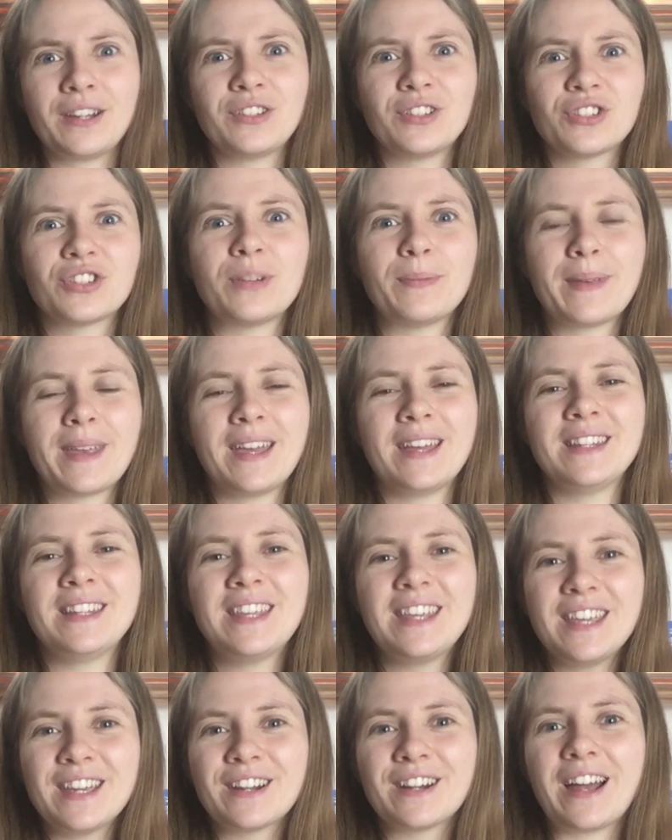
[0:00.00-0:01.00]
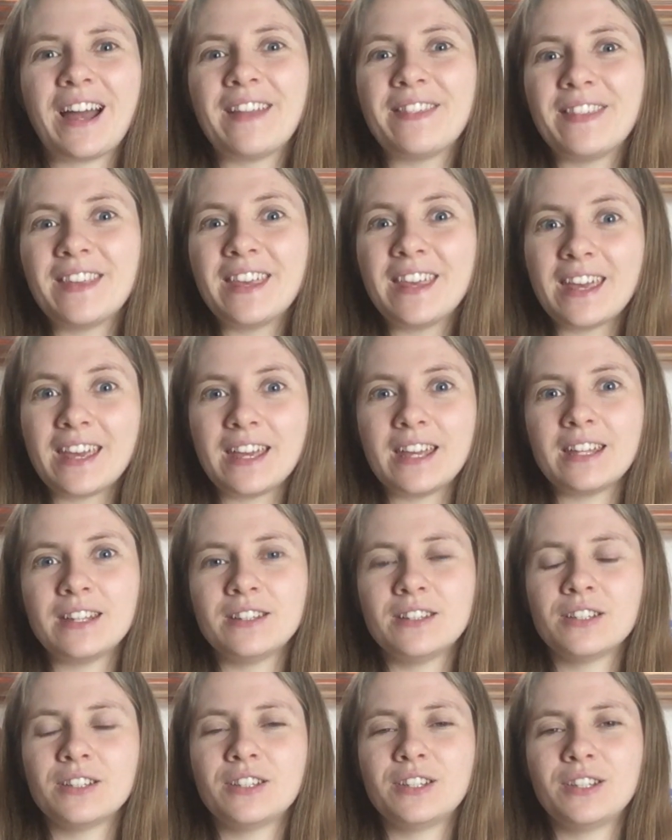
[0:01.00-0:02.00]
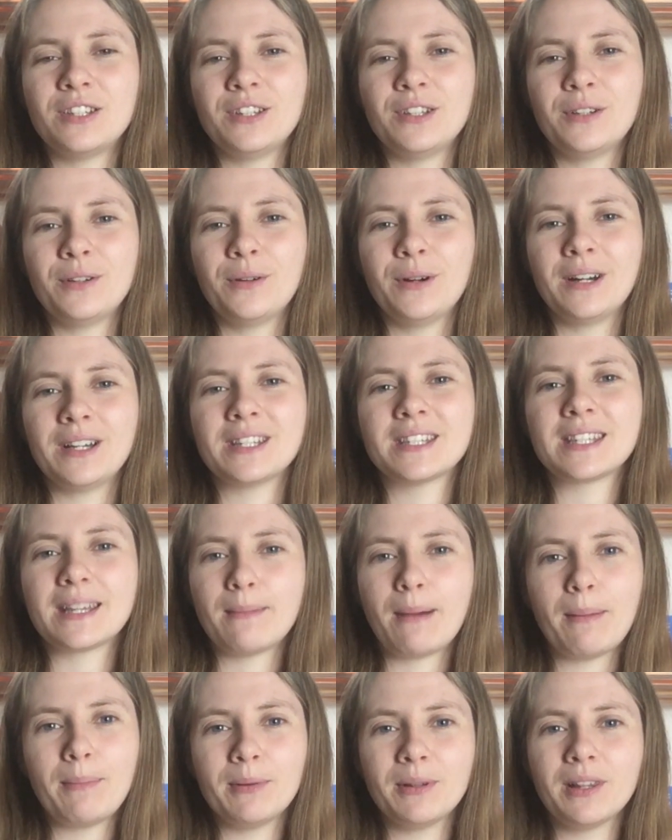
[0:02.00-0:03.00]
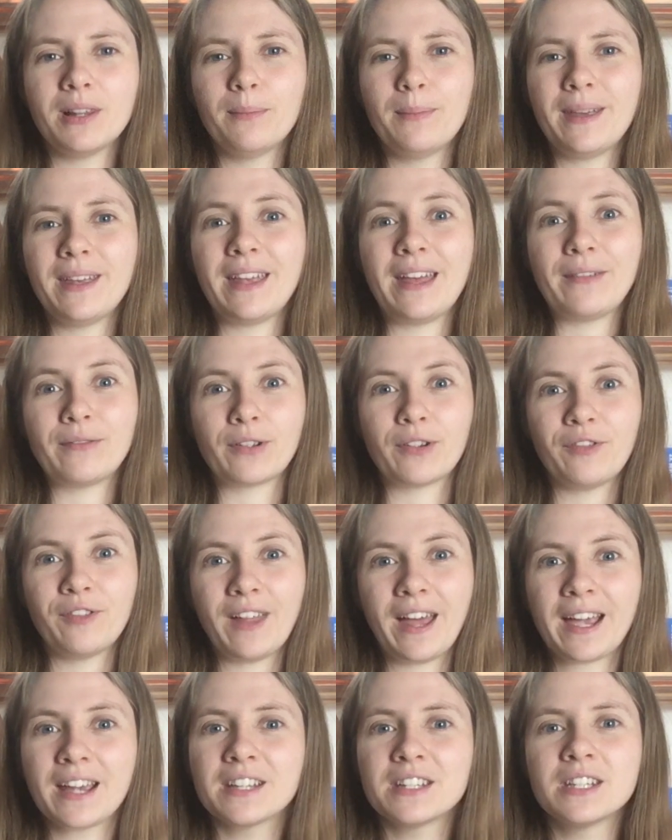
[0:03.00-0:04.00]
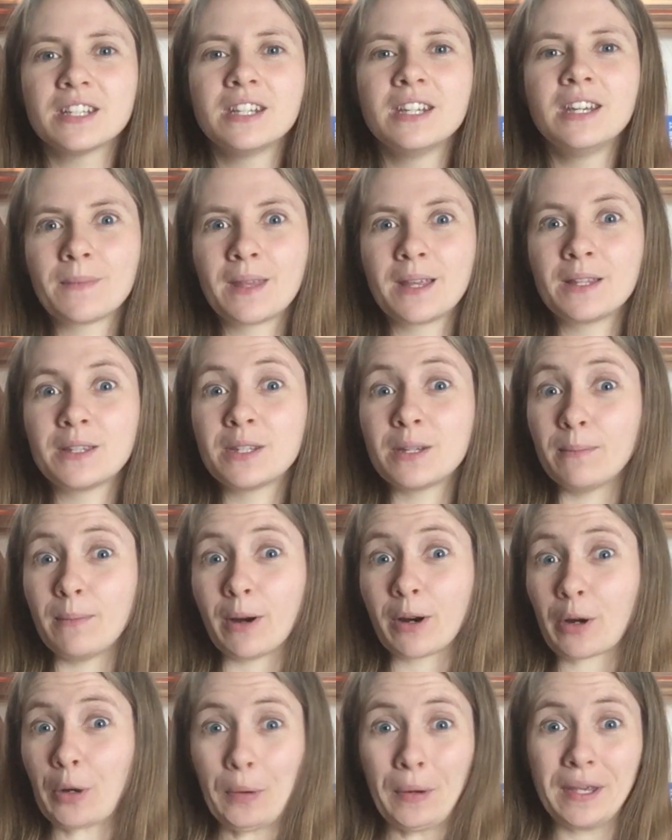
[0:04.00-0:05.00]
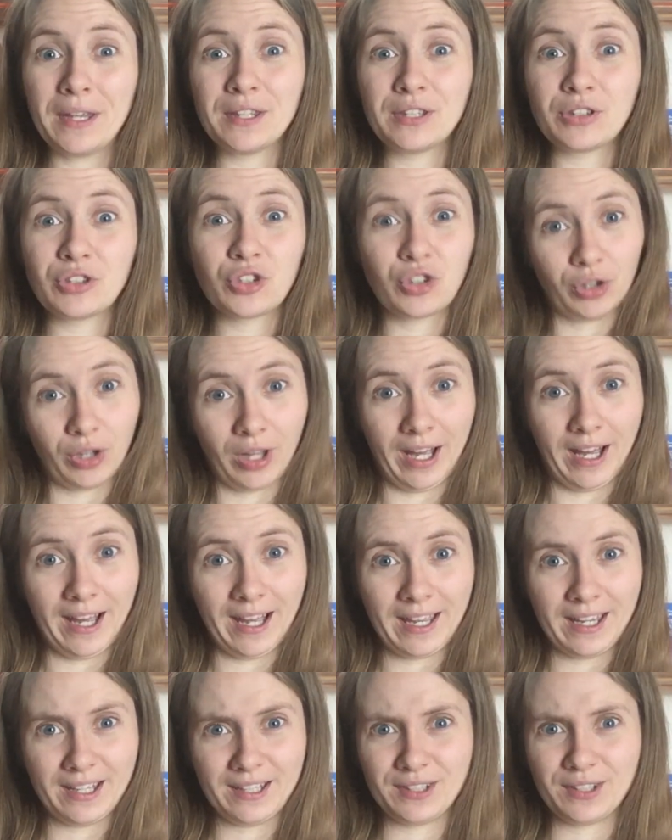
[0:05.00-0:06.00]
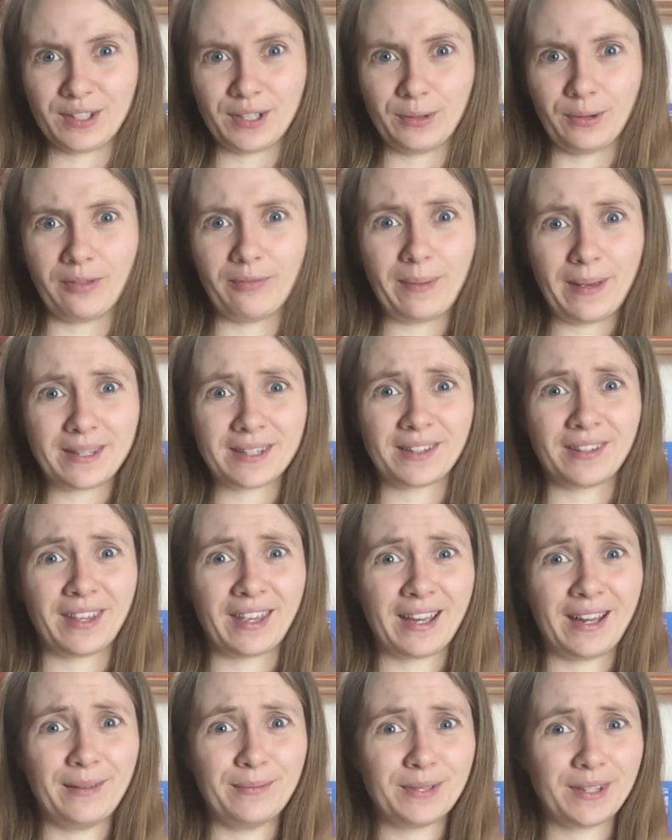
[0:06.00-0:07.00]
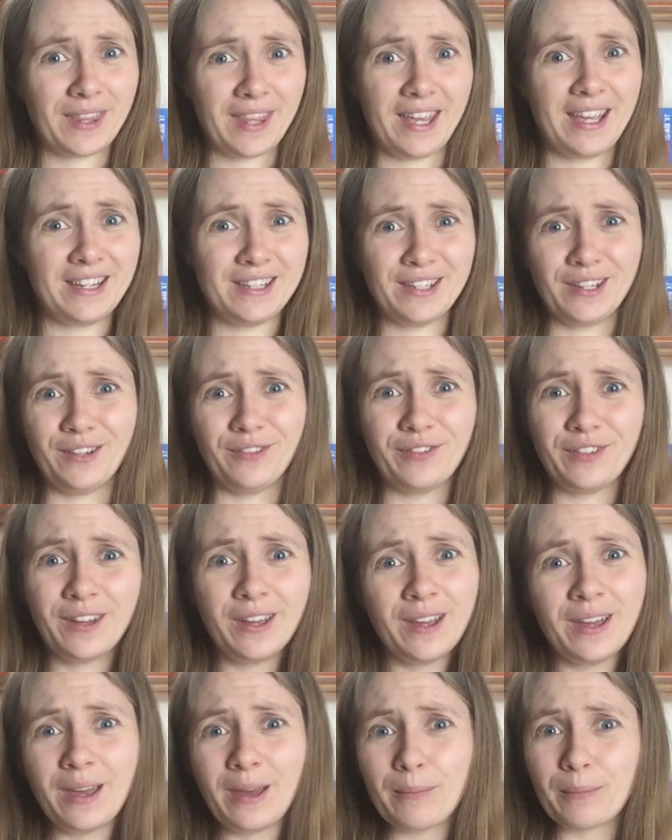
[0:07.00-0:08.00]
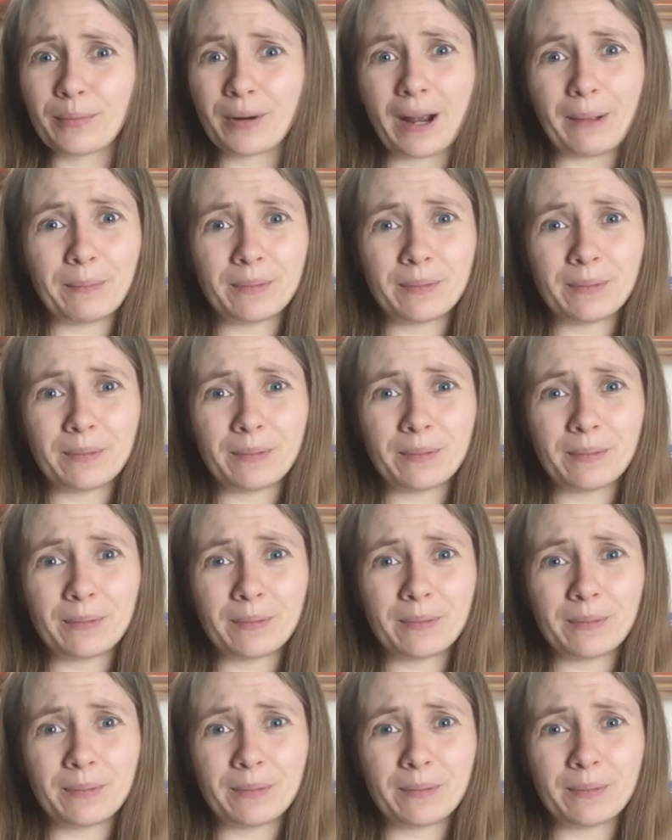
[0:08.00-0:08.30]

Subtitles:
just jumping in here at the end to sum up a little bit and reflect. Tomorrow is July, so we've basically come to the end of prep